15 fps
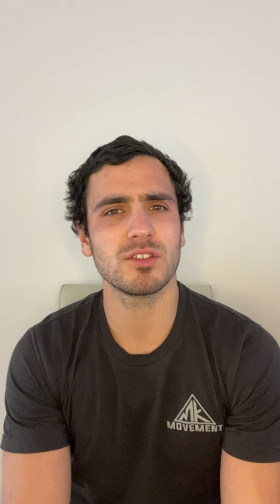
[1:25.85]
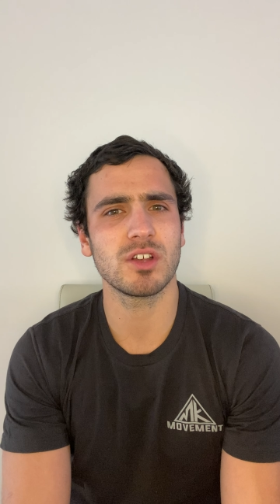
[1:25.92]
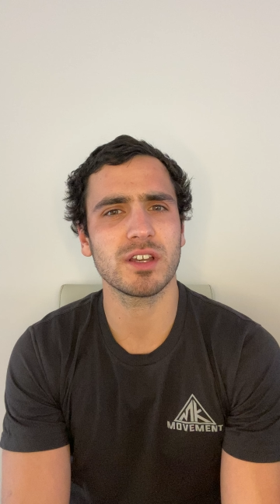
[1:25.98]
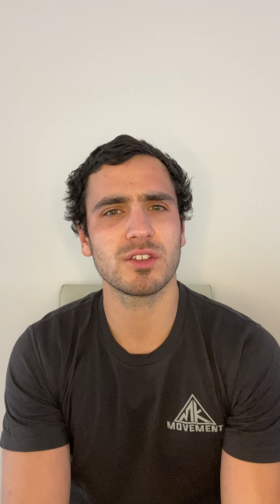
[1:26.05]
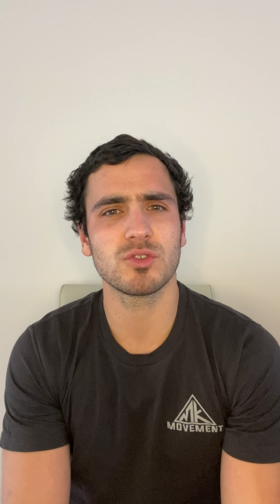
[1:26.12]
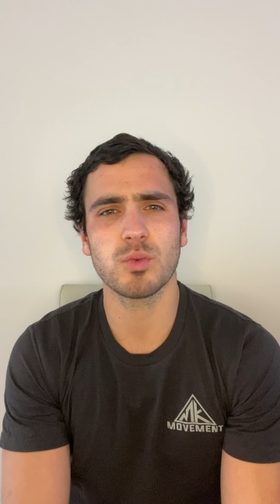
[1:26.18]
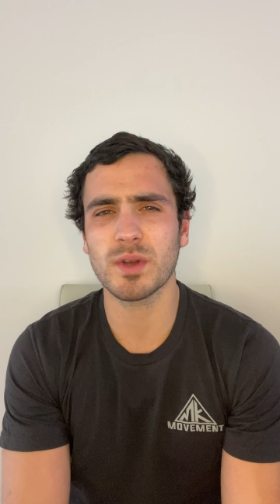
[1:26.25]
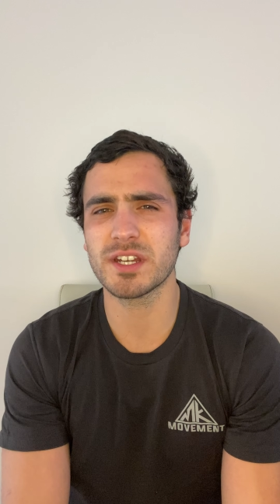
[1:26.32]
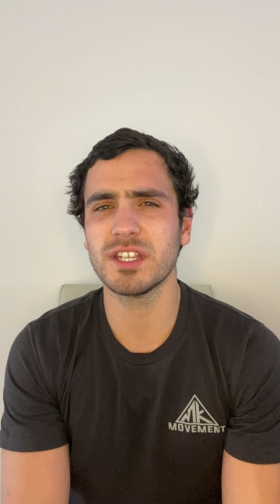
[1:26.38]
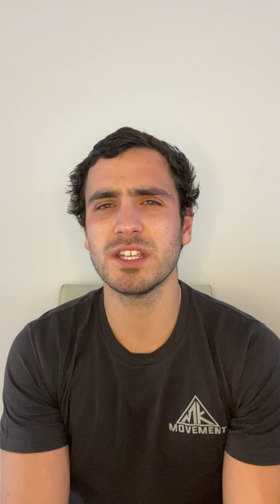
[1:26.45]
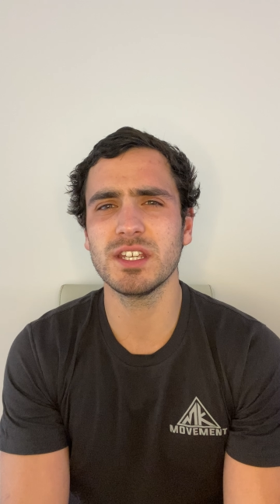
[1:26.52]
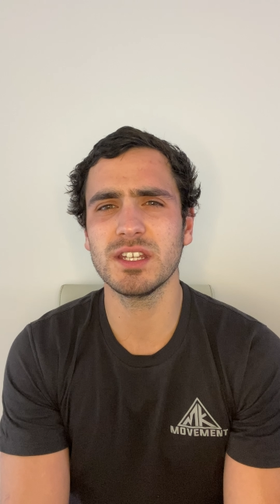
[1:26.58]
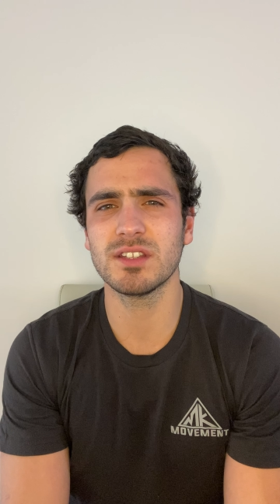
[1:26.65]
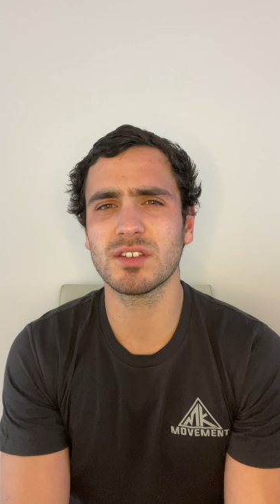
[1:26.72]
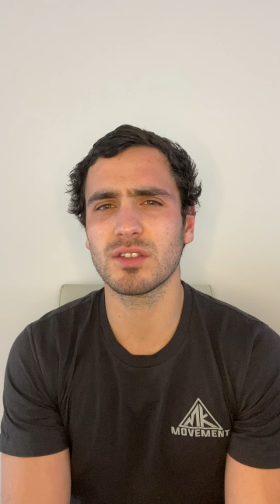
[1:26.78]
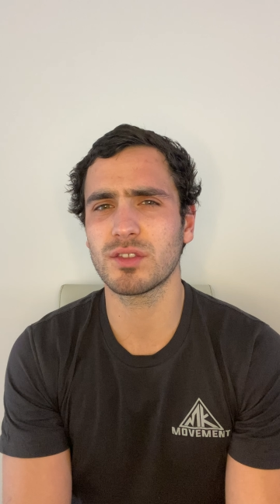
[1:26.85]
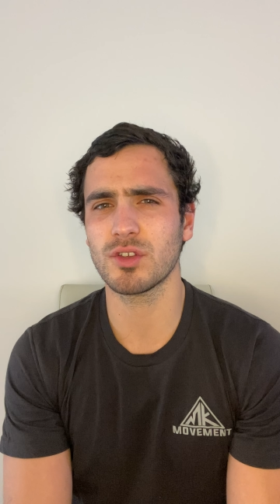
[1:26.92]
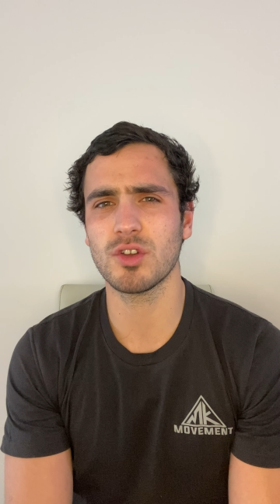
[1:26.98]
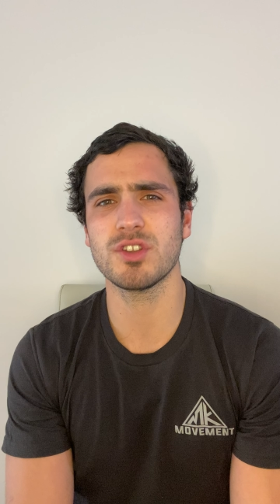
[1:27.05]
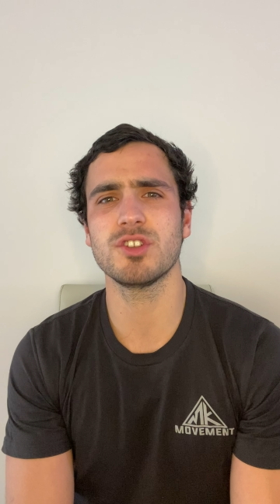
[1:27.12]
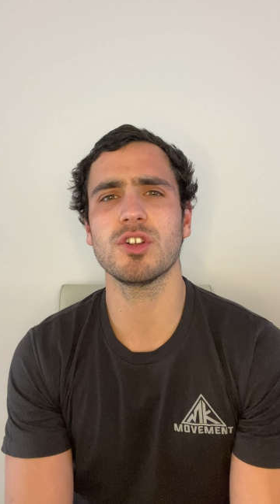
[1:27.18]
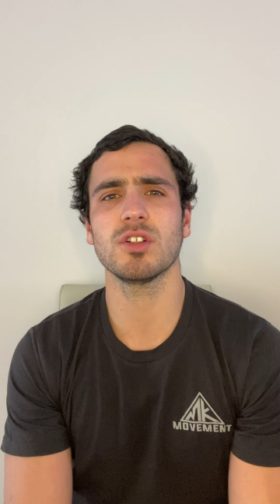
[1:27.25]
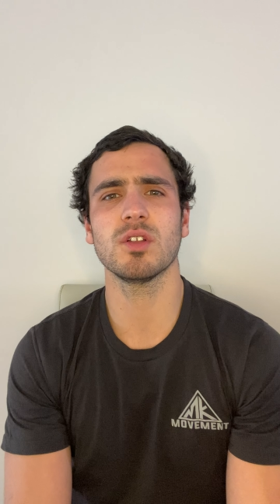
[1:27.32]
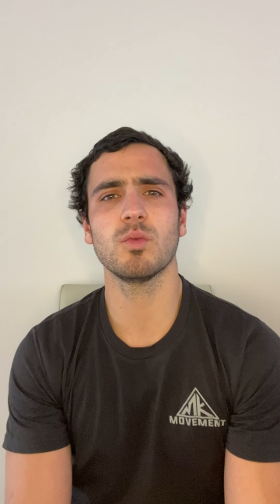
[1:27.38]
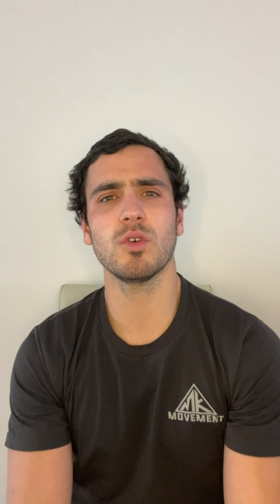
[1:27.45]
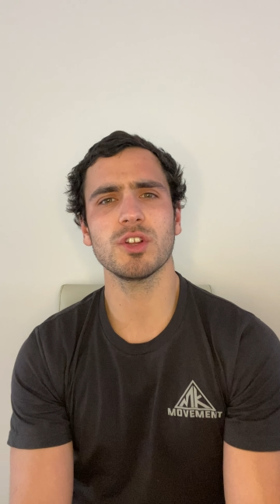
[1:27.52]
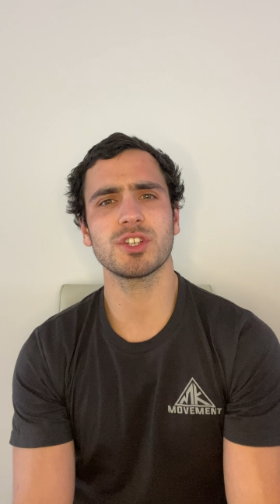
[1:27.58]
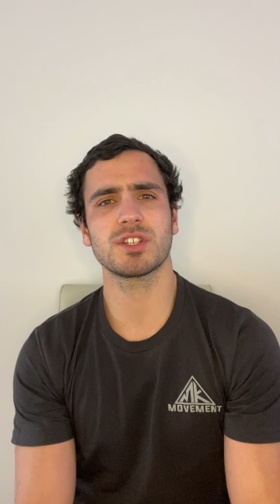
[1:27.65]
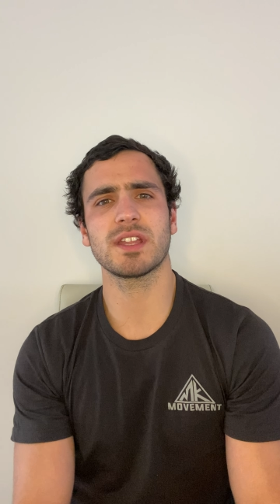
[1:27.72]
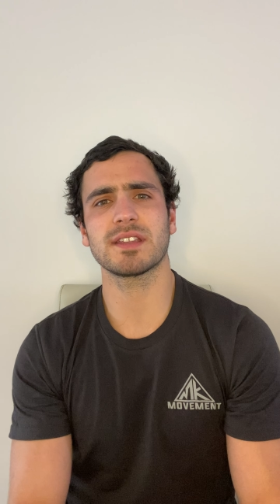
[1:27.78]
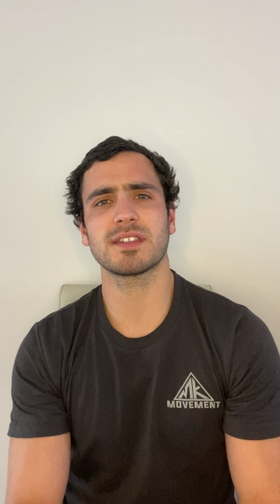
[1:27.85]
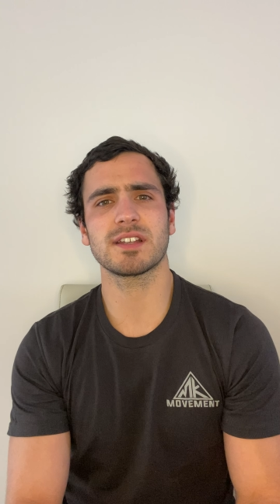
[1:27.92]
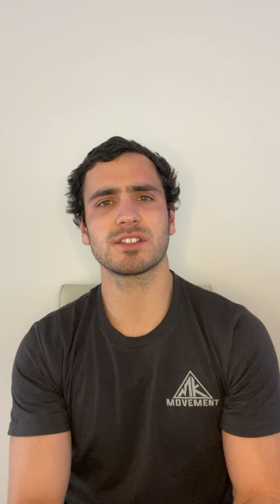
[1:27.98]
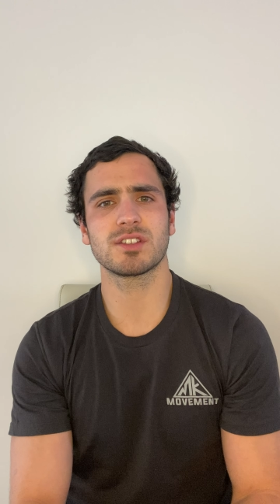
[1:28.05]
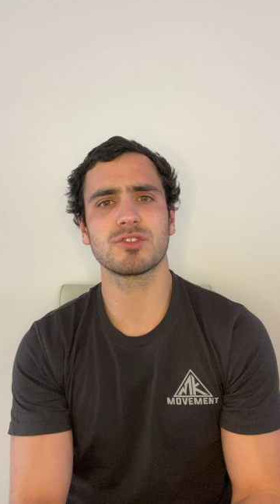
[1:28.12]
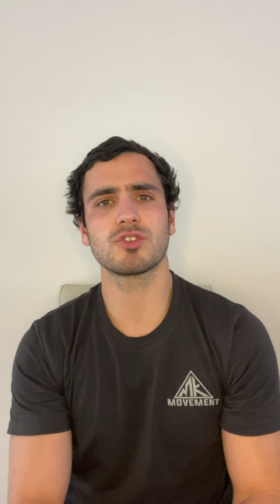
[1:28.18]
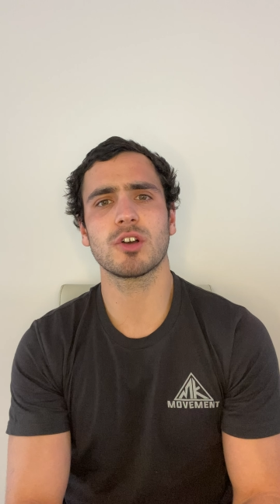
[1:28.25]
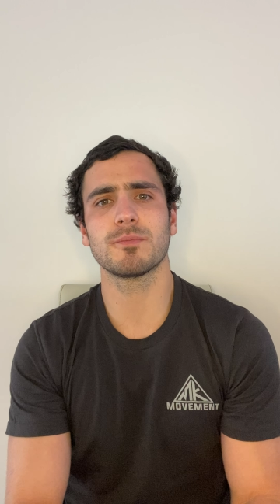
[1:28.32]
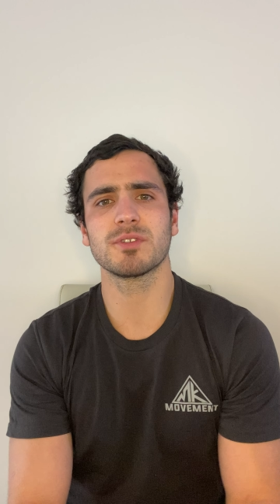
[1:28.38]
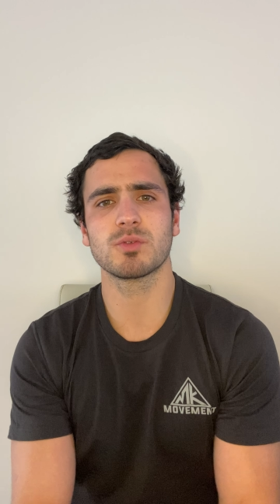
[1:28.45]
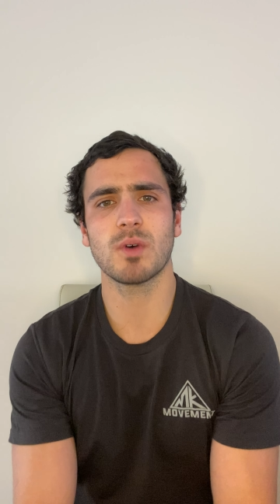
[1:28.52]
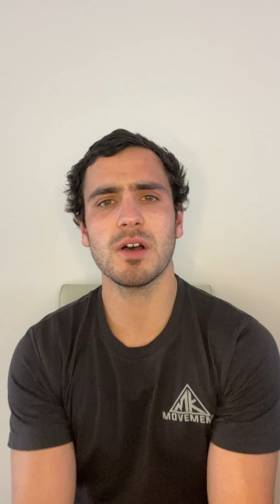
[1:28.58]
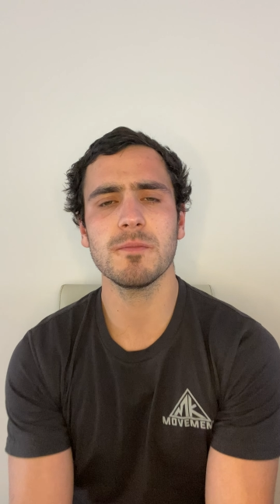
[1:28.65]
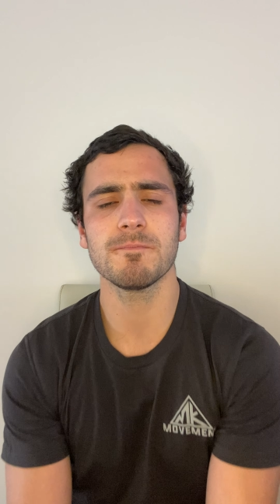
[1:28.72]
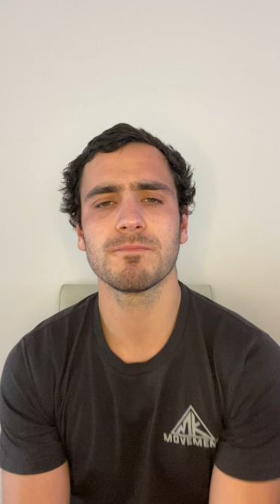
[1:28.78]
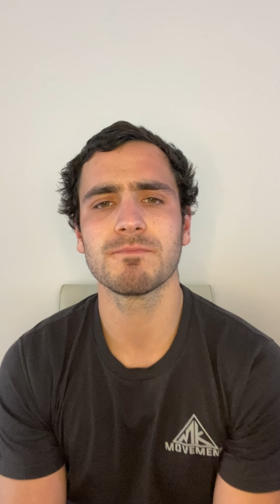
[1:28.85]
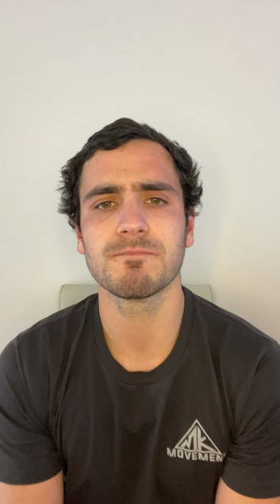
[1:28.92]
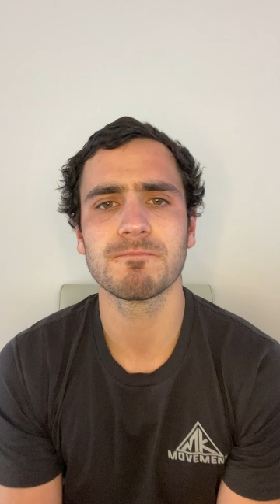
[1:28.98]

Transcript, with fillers: like twenty to thirty dollar watch that does the job as well.